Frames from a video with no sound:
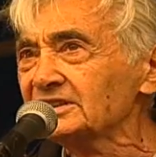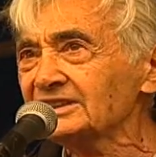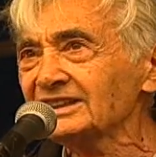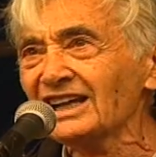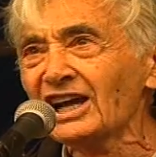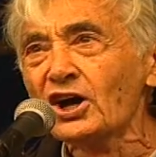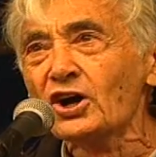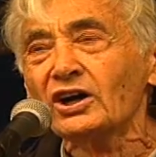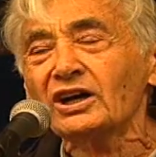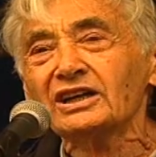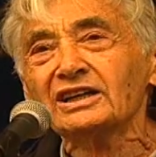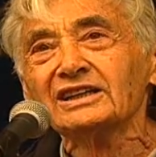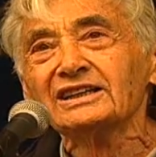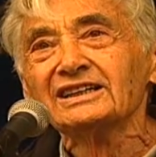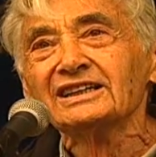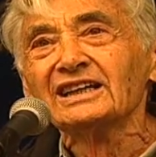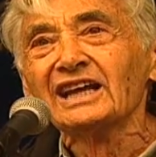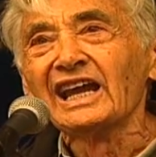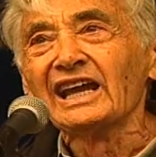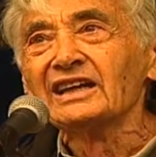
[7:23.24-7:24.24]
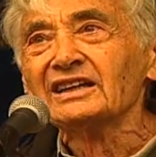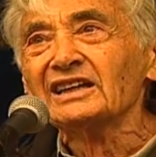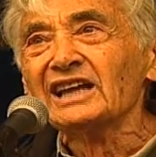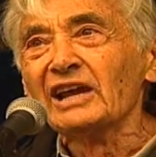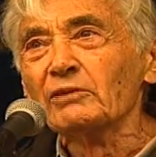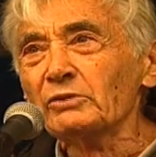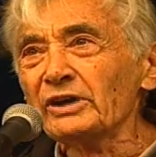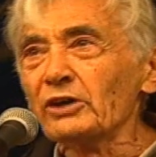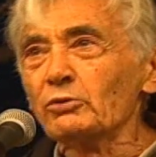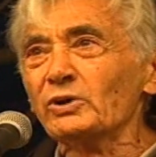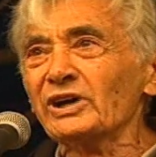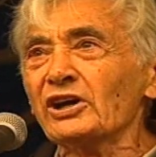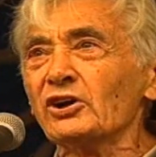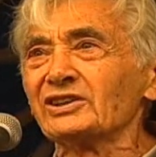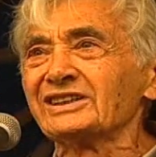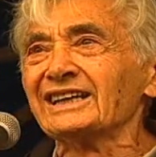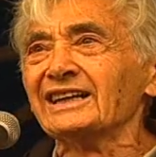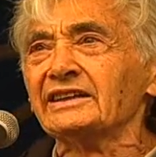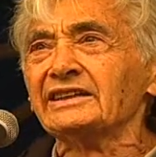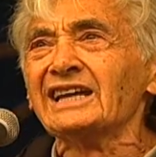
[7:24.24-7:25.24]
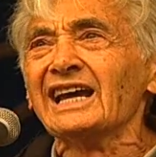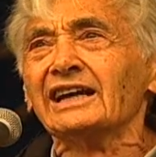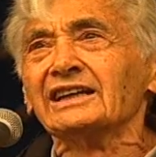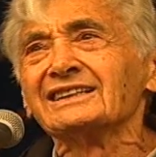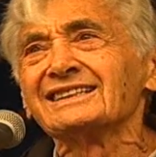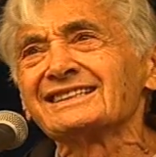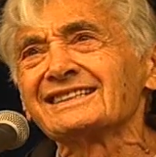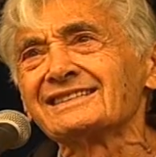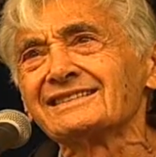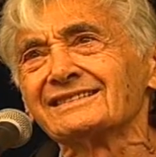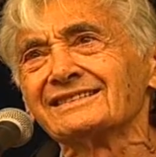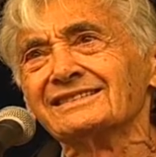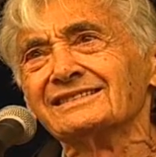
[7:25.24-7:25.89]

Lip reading: No. And we ought to, yes,